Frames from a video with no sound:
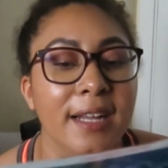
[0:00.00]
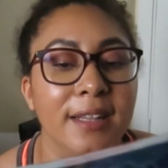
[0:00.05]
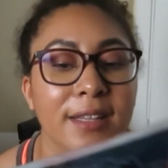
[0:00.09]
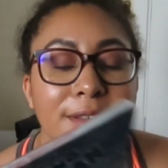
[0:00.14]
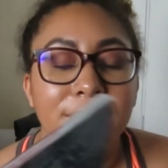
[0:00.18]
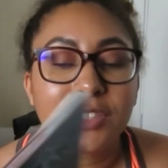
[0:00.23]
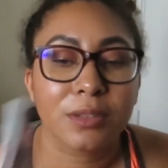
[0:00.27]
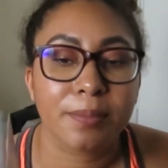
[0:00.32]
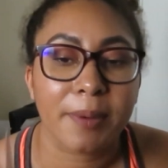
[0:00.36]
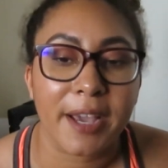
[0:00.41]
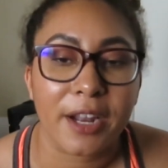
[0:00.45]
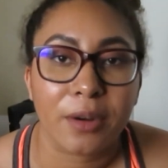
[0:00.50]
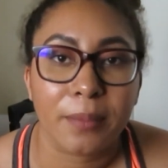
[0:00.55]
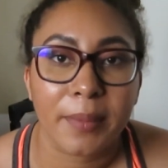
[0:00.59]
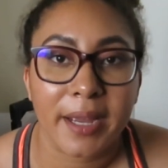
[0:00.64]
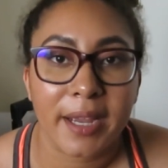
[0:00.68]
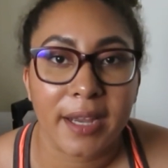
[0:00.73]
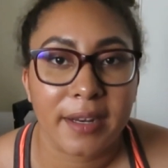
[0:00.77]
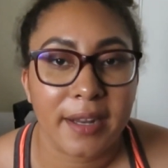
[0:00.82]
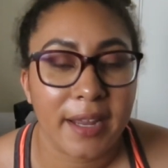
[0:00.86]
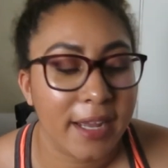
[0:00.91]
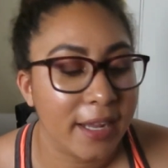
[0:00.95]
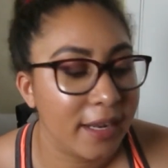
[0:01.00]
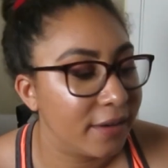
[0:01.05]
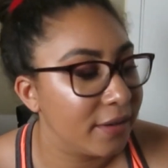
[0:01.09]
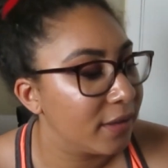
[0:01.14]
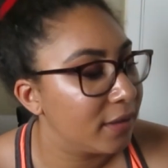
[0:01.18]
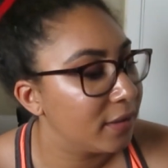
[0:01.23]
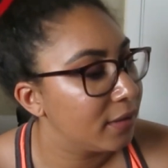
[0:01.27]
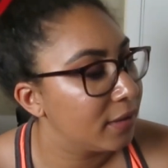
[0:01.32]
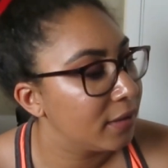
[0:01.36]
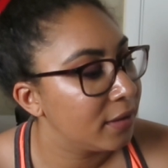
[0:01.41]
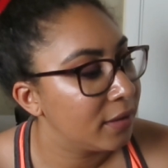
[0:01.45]
I love Spider-Man,
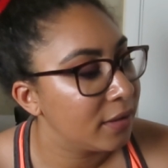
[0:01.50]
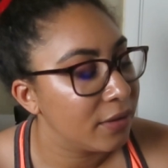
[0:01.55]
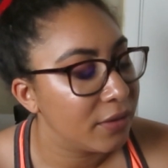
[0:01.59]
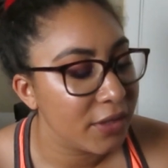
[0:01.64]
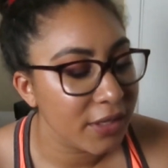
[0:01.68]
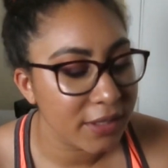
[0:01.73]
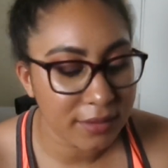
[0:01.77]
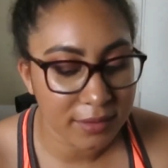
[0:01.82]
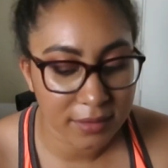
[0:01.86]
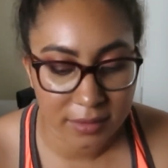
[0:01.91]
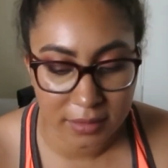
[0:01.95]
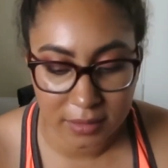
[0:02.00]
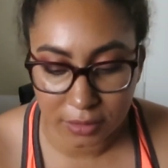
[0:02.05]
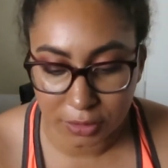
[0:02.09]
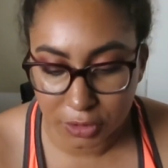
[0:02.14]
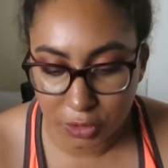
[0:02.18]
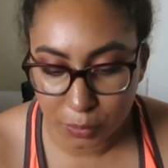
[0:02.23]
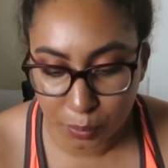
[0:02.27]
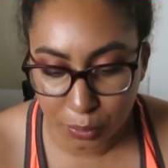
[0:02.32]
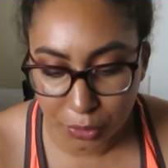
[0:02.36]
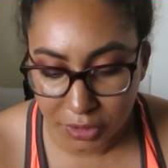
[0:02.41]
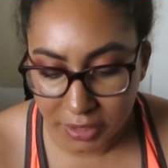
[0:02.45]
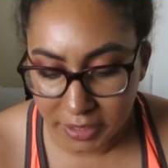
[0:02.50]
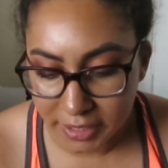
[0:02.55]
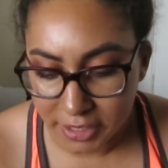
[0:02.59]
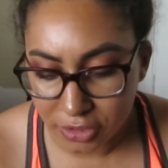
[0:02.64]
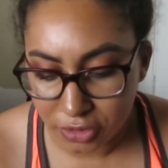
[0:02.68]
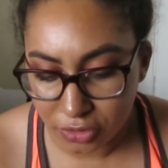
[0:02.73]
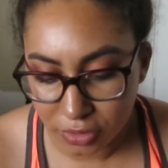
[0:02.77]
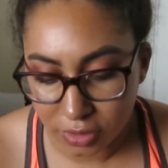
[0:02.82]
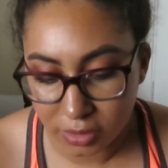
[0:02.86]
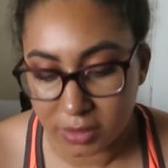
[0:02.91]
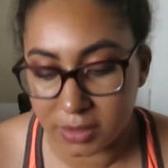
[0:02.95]
and this looks pretty
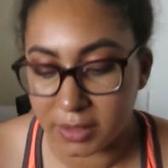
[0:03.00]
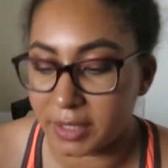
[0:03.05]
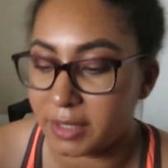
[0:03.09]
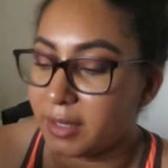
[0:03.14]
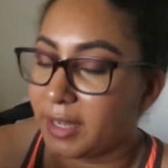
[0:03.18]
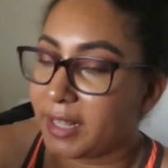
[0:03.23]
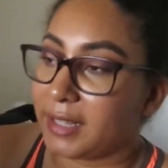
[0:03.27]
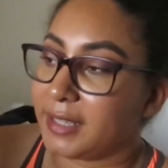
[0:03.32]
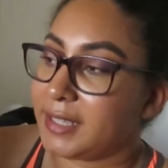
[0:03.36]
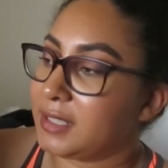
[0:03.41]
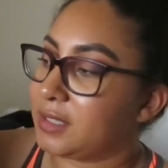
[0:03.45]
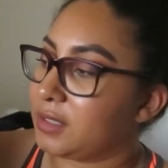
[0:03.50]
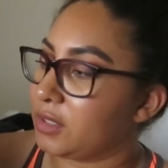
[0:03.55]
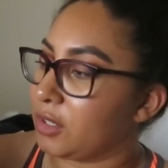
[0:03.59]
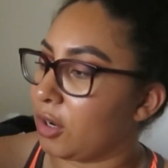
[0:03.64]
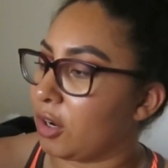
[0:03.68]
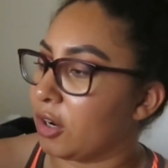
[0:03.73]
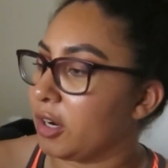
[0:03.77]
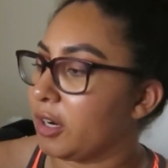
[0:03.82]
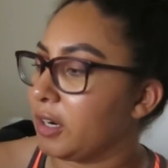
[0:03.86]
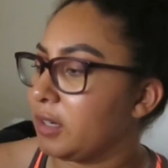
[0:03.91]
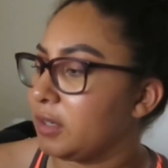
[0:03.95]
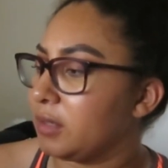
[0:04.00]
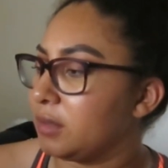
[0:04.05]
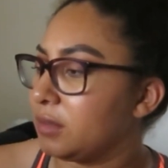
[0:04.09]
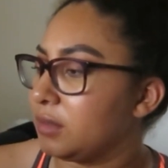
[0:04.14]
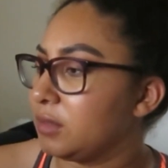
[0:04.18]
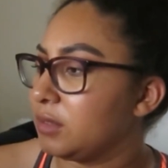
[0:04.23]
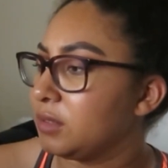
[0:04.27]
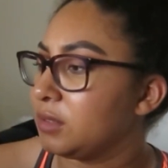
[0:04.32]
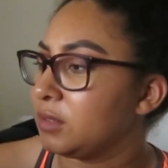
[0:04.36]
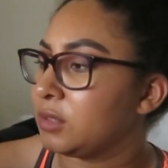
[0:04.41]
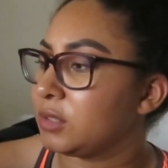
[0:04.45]
interesting. At least the art
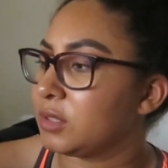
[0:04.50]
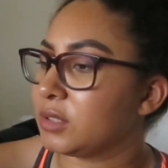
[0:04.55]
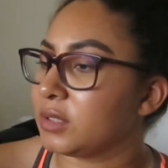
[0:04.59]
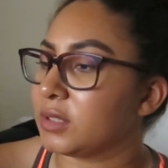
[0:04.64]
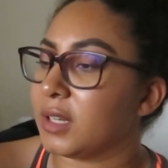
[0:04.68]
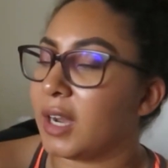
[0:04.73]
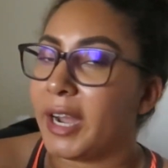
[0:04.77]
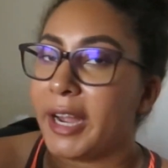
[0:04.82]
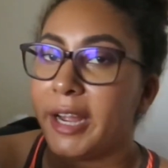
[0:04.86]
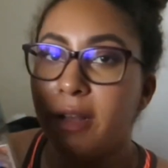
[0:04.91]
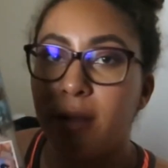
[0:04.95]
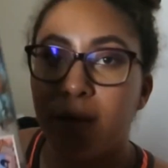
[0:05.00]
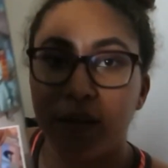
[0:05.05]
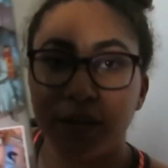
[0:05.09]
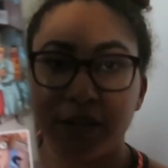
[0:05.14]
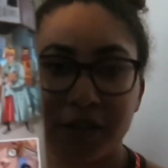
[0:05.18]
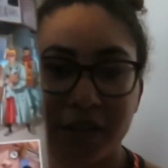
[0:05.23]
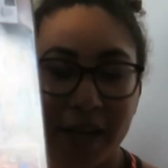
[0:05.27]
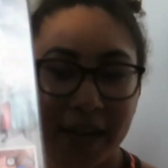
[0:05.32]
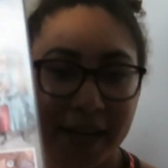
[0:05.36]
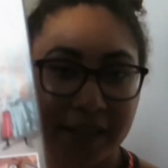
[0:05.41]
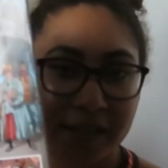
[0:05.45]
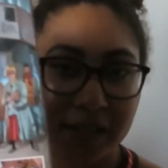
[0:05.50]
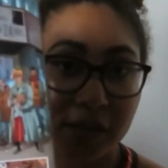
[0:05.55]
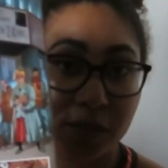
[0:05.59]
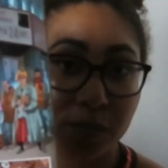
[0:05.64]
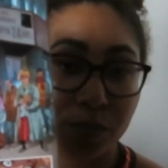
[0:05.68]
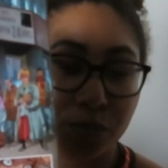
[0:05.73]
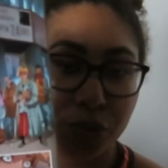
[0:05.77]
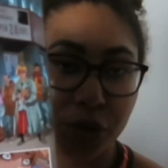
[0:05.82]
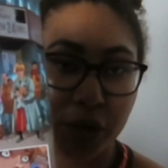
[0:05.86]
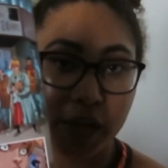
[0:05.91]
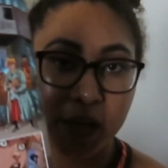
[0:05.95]
style is nice
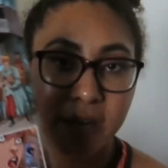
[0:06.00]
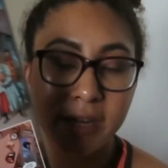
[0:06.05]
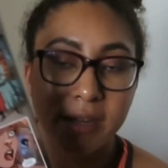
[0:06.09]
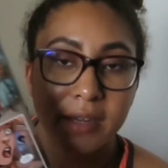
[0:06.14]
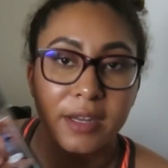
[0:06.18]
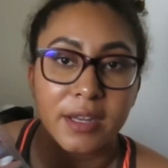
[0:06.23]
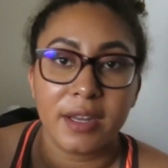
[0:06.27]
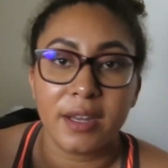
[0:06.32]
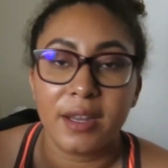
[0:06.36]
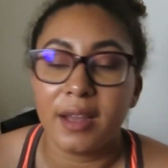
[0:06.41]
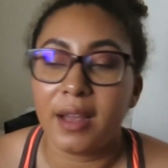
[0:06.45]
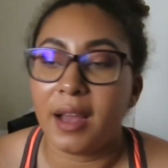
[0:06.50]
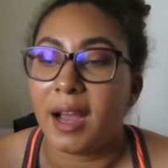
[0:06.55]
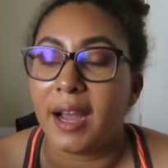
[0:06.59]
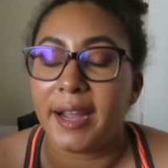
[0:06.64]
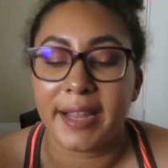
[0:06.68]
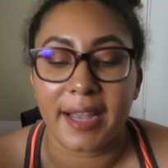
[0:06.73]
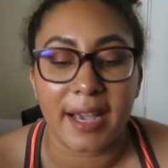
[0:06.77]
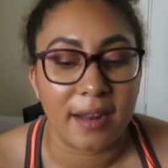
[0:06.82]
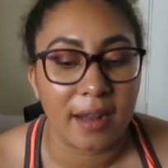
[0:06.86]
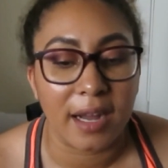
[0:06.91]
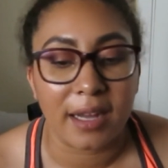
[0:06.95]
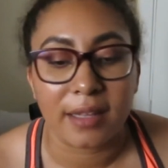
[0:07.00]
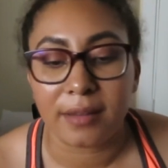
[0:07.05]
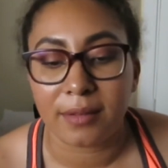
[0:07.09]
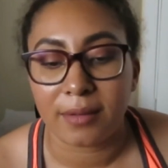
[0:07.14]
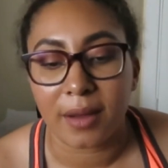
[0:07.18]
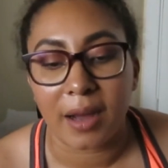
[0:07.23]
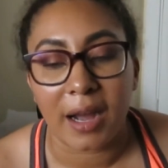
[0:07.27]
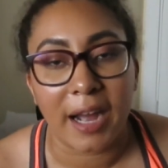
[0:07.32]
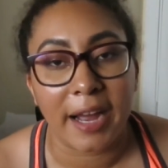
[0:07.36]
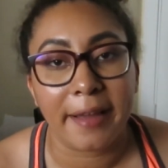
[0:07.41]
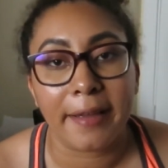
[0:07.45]
and pretty. Again,
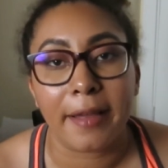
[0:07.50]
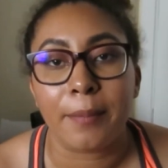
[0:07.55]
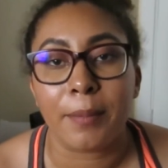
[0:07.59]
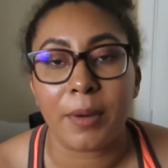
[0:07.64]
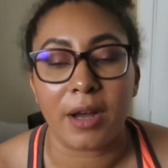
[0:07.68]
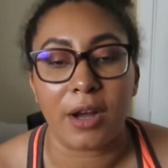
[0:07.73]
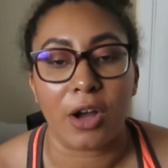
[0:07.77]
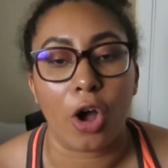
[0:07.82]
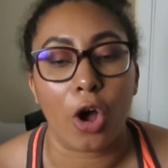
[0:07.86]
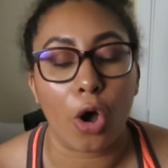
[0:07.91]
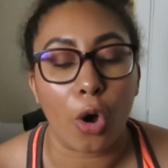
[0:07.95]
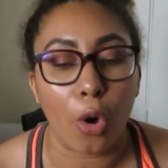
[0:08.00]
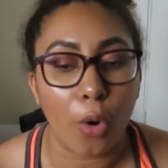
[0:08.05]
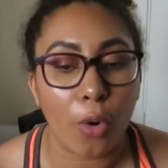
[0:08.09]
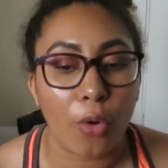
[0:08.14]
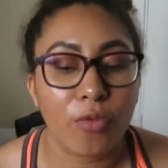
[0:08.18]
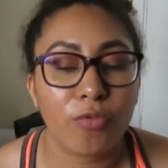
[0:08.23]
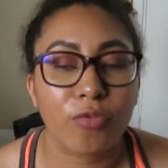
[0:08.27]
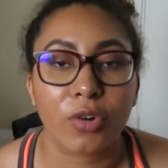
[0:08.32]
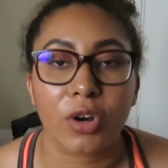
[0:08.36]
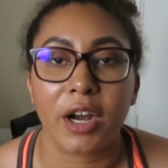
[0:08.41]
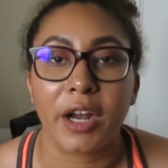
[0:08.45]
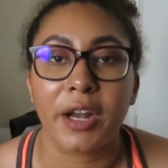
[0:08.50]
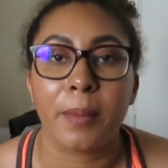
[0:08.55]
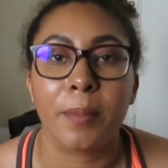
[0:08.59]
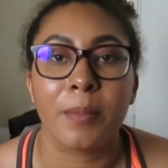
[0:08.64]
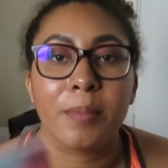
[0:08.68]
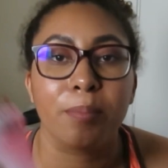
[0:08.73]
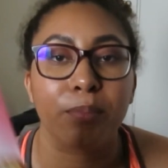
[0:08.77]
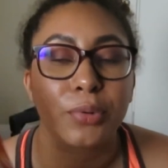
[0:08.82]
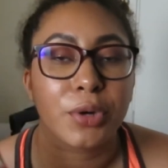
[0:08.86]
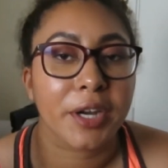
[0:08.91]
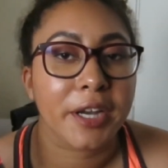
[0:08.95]
I am a hoe for
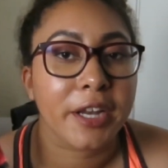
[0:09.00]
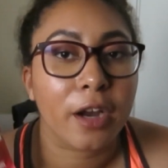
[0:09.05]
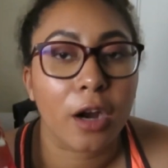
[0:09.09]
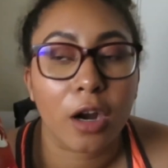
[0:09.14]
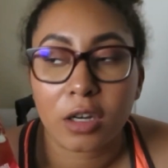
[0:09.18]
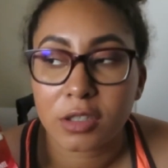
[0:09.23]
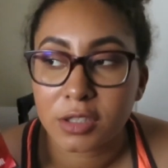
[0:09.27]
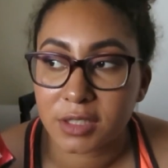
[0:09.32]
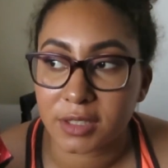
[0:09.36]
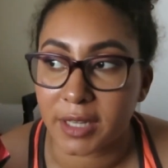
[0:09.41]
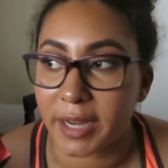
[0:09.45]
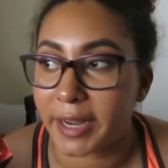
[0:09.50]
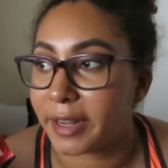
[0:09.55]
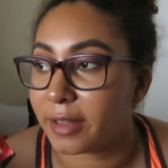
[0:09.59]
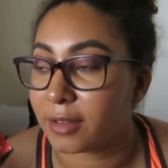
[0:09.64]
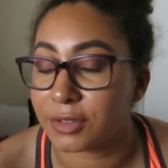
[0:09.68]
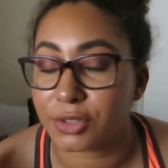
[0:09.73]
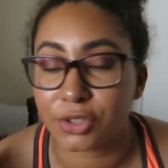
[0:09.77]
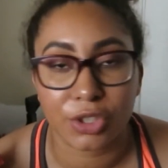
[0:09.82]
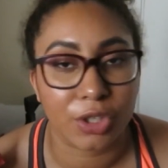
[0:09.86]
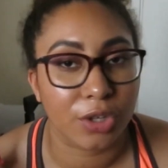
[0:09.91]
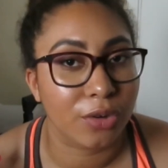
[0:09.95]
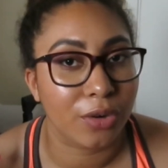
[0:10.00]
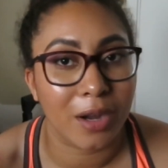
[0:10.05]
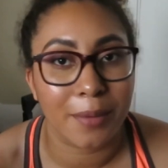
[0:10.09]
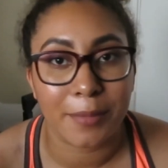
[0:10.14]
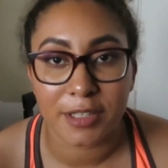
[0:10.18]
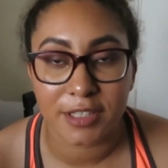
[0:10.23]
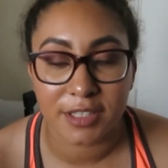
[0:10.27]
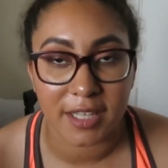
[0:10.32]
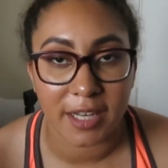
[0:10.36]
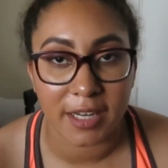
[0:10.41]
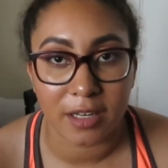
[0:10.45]
a pretty art style, so I'm
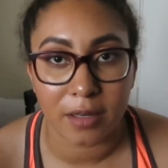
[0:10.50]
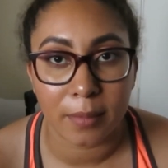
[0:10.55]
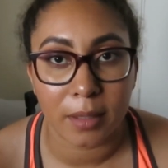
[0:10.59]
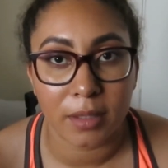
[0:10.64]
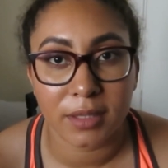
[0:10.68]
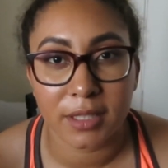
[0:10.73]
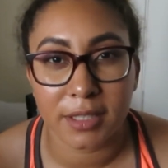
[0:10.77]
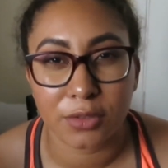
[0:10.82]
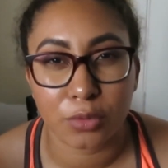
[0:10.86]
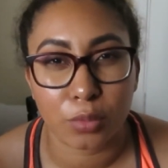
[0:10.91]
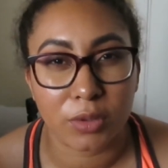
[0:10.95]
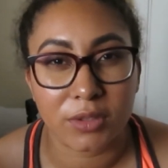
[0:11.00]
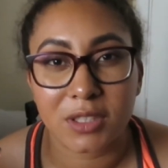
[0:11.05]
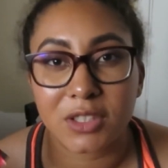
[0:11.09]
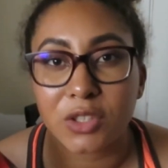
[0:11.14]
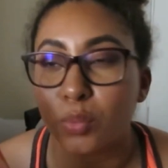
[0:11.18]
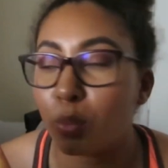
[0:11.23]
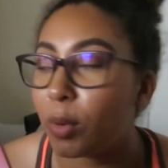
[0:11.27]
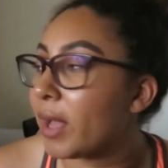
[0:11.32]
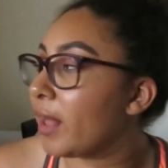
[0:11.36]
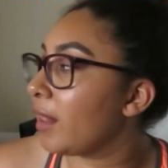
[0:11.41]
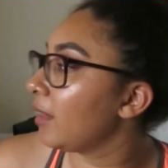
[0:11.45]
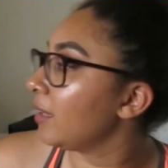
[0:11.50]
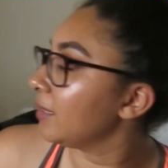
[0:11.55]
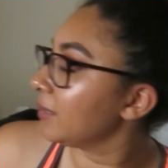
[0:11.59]
excited about these ones as well.